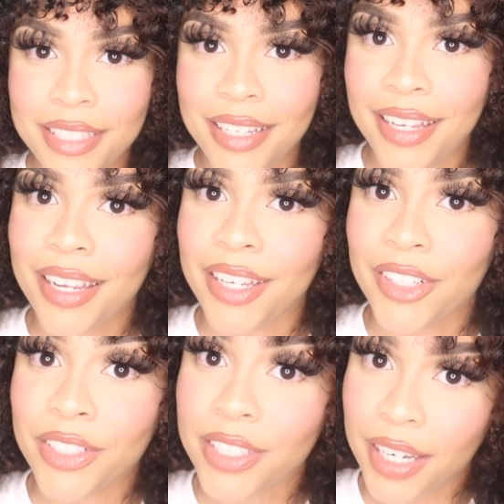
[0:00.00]
sitting in
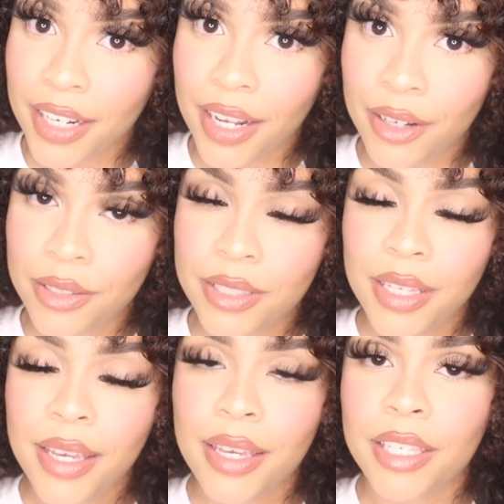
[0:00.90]
your second house,
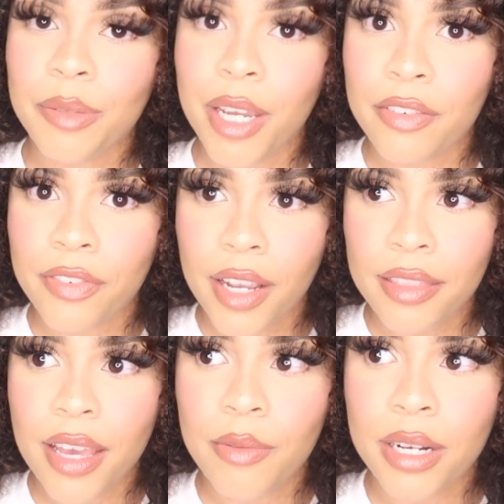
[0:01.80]
you might
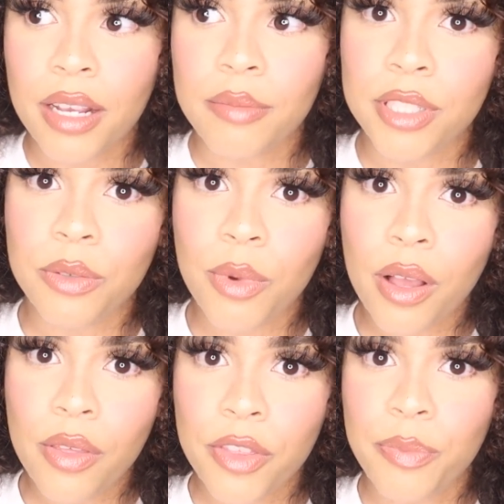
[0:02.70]
find that when it comes to
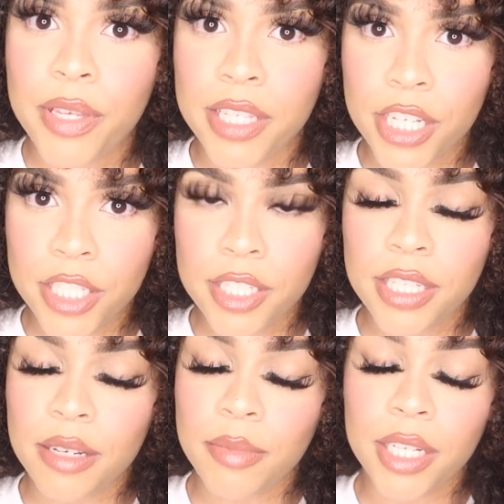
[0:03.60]
wealth,
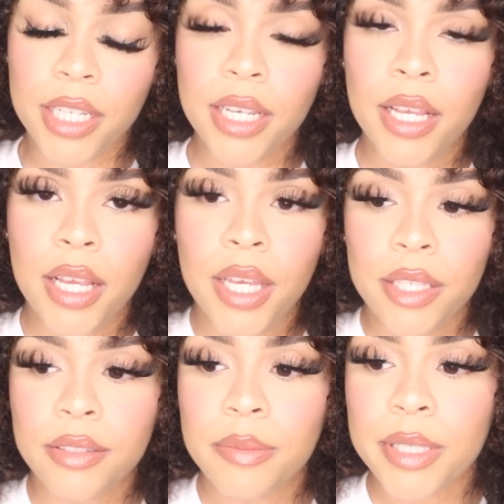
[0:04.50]
possessions, and money,
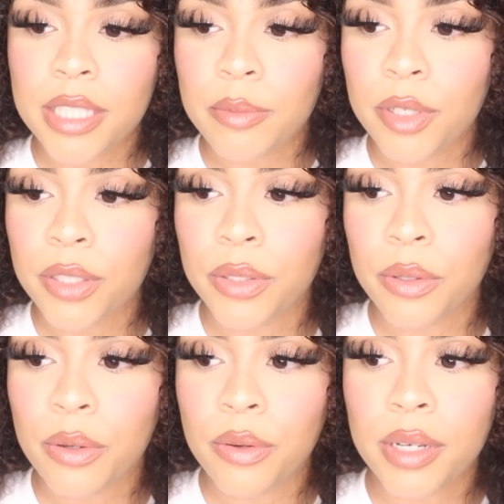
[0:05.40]
you can be someone
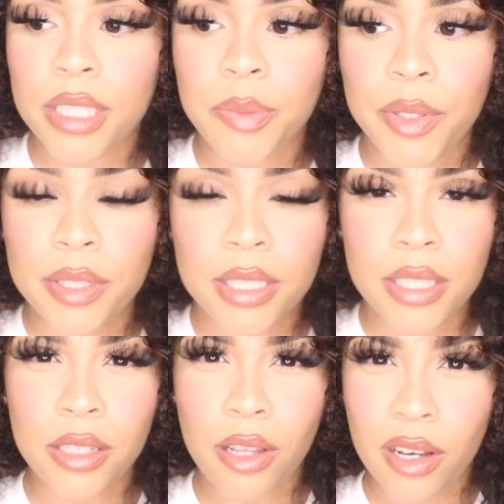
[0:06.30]
who
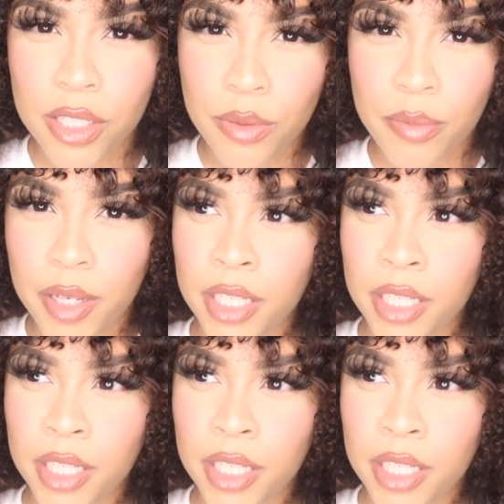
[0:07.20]
experiences loss with